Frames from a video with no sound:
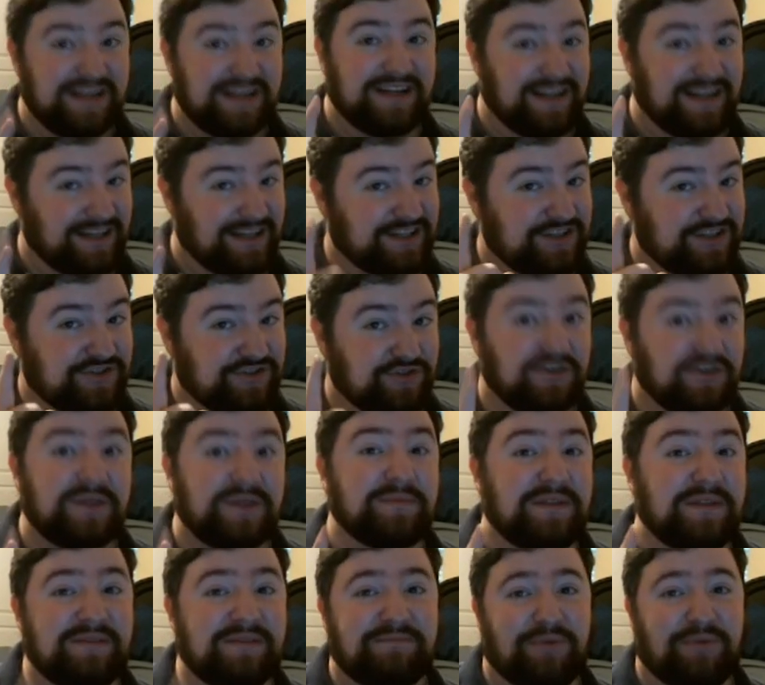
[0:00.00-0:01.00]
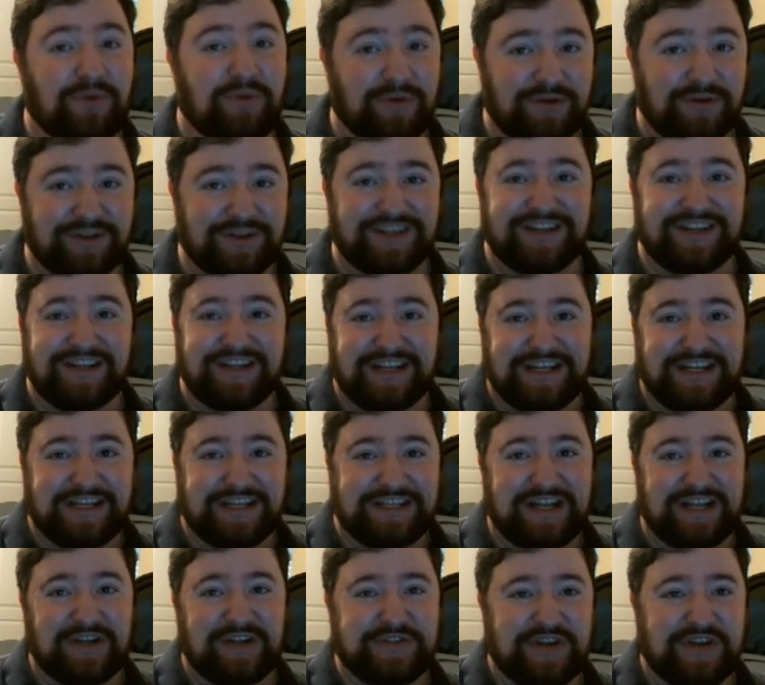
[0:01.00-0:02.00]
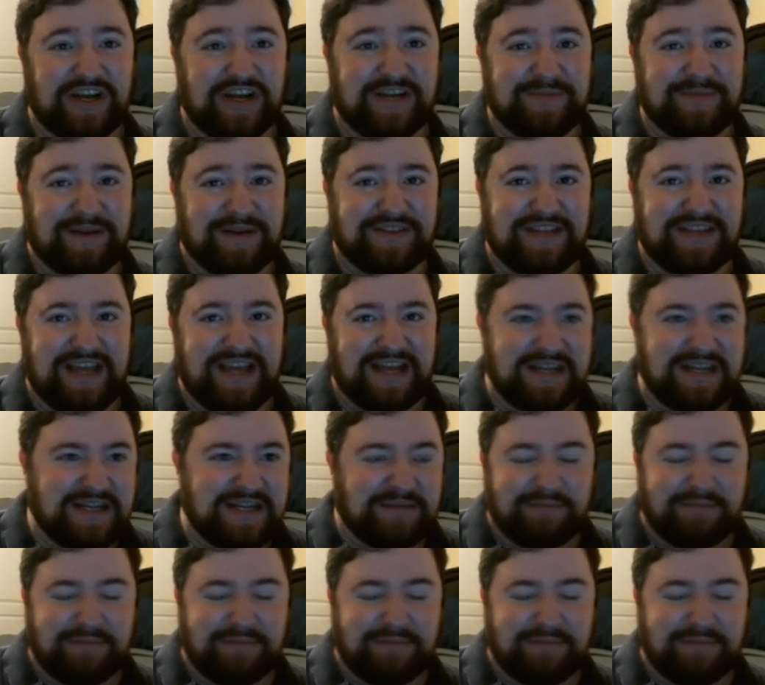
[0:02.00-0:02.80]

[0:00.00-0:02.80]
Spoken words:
extremely important, and I'll talk about that.